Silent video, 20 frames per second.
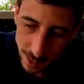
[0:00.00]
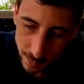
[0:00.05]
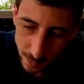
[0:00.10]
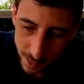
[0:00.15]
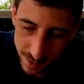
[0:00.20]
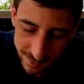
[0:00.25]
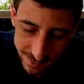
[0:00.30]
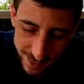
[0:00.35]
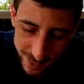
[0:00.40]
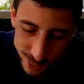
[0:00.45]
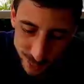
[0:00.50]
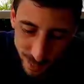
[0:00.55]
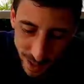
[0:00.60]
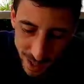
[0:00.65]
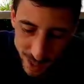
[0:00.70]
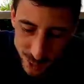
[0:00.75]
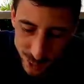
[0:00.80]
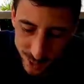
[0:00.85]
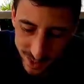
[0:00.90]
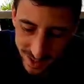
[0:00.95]
One of the
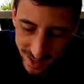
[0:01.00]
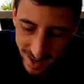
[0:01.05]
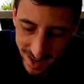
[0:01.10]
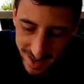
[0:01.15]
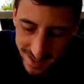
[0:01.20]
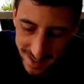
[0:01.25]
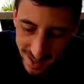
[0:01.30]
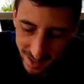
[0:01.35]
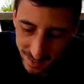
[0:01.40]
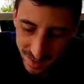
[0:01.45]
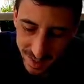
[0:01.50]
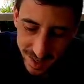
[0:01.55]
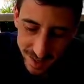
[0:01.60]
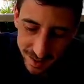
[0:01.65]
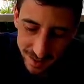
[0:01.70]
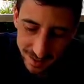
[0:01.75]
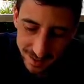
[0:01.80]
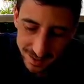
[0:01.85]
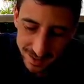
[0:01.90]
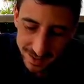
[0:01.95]
scratchers, guys, out
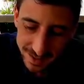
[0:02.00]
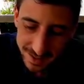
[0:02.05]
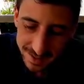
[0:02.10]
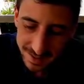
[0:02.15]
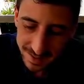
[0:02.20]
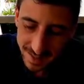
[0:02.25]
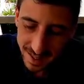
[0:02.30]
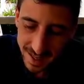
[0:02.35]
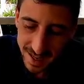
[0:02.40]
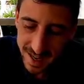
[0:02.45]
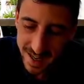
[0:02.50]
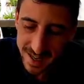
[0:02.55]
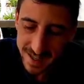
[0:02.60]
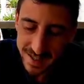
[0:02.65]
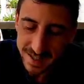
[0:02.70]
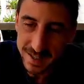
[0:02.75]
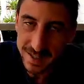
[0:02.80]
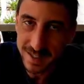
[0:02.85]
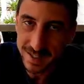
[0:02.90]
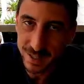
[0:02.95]
there did it.
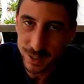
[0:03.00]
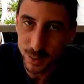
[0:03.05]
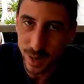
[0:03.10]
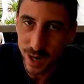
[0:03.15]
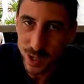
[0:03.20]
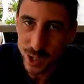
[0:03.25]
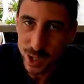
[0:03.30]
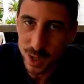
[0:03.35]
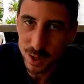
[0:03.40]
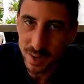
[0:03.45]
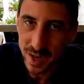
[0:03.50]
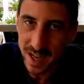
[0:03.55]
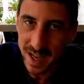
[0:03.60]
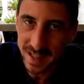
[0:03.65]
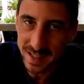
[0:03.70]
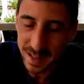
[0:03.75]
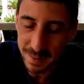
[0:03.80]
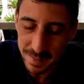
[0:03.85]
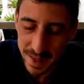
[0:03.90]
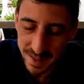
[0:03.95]
Scratching away
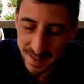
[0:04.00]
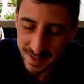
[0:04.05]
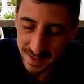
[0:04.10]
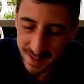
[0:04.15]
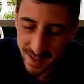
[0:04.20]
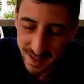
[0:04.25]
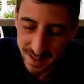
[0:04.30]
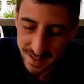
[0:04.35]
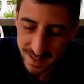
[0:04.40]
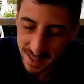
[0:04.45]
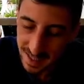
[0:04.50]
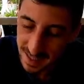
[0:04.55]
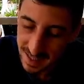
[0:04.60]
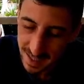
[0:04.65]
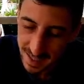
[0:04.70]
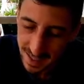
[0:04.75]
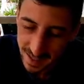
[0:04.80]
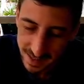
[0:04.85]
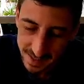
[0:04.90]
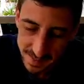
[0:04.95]
hit the million, guys. He
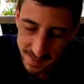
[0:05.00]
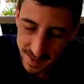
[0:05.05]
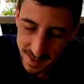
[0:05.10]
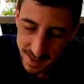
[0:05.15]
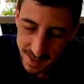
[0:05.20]
did it.